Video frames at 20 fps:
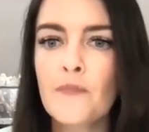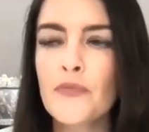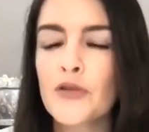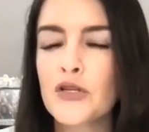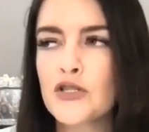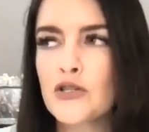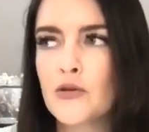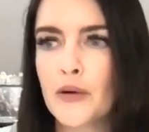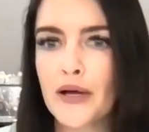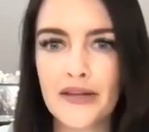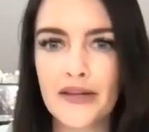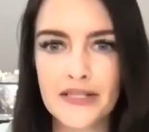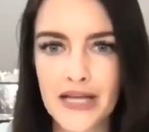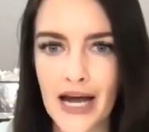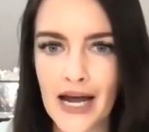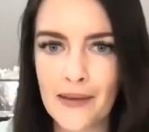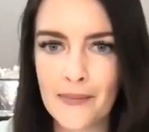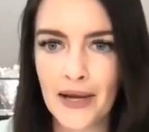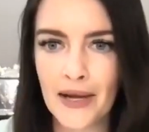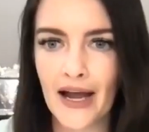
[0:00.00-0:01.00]
So by the
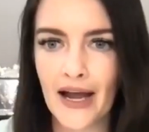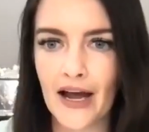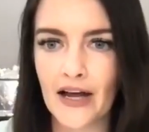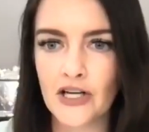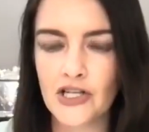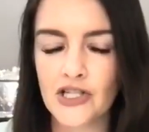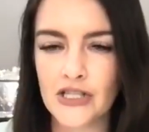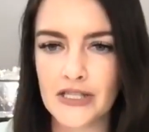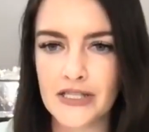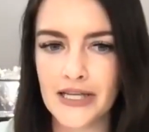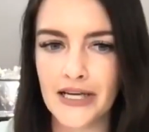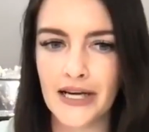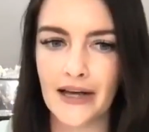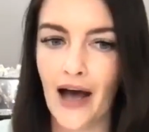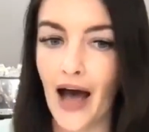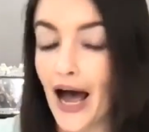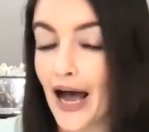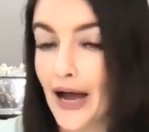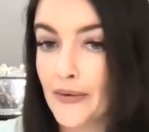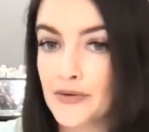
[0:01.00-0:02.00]
time I actually did it,
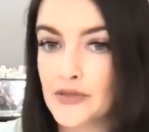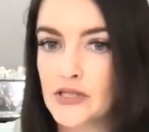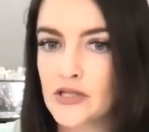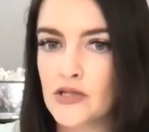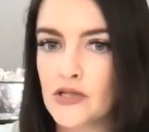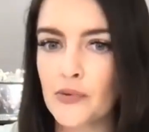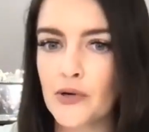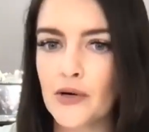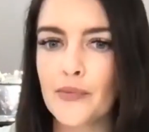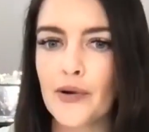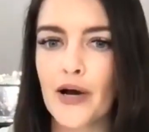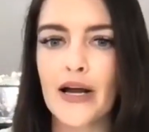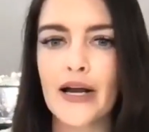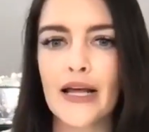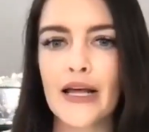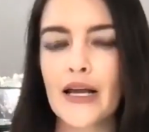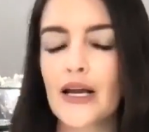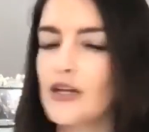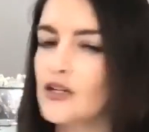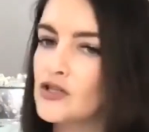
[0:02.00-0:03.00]
I was super bought
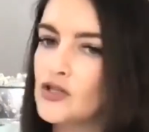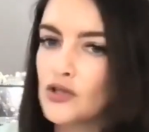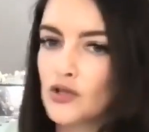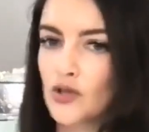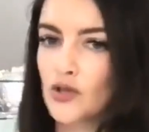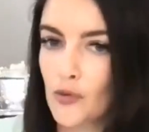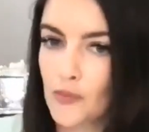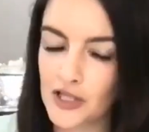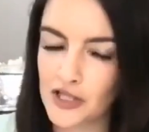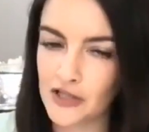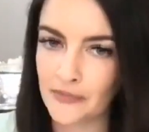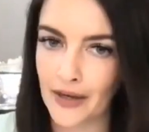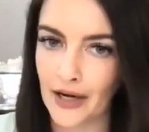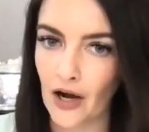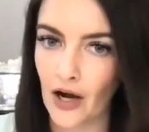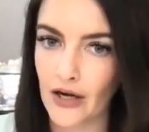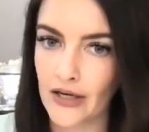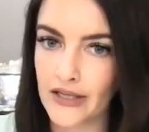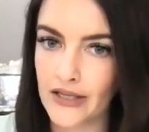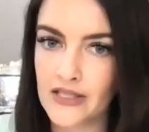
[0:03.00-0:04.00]
in, and so much of my
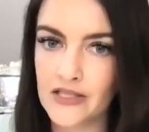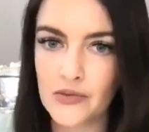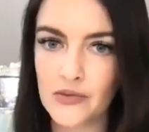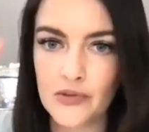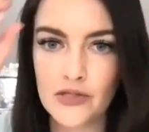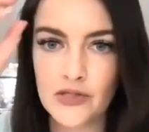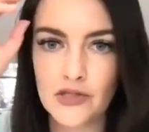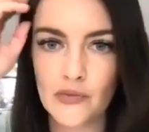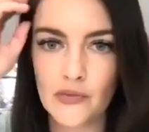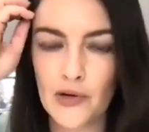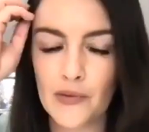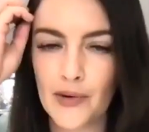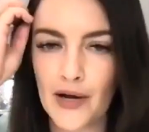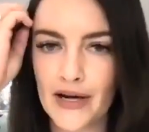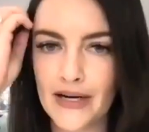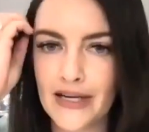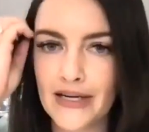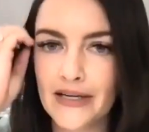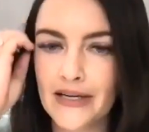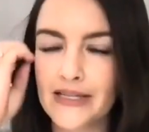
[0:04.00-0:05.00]
audience was super
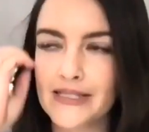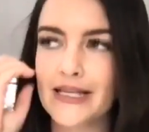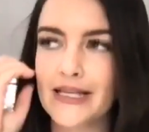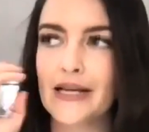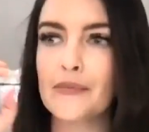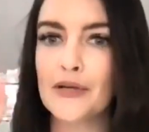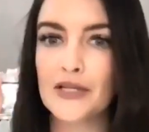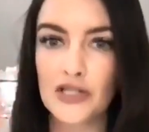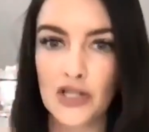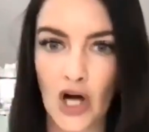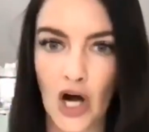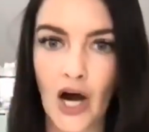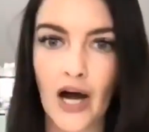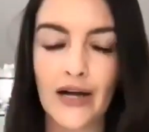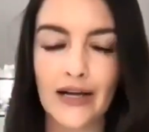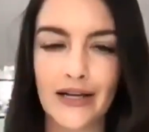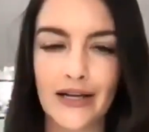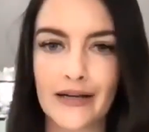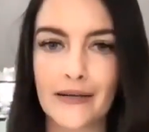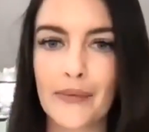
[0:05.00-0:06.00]
bought in because I'd been
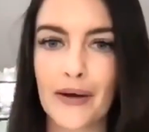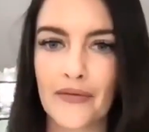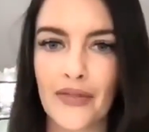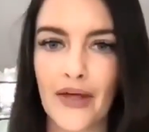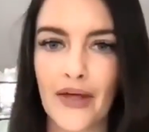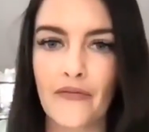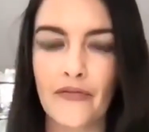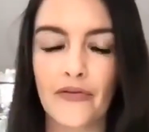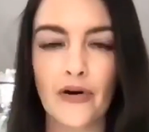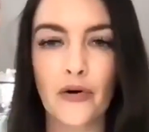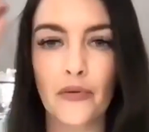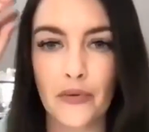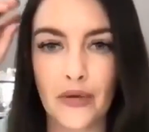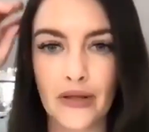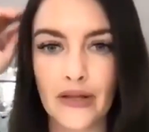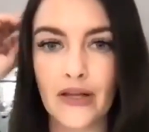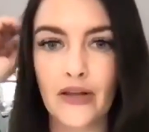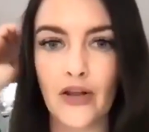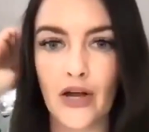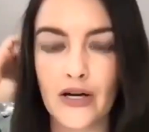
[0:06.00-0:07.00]
talking about that for a
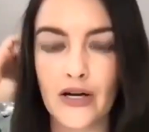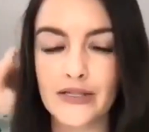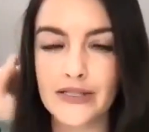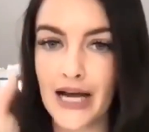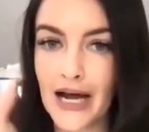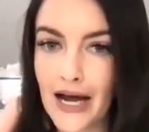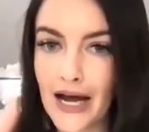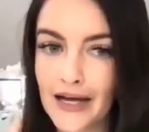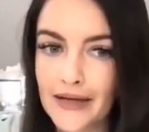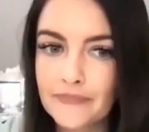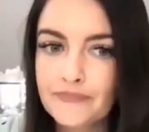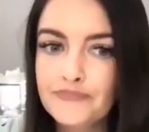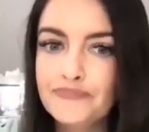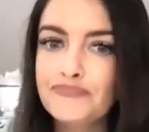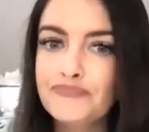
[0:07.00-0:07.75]
really long time.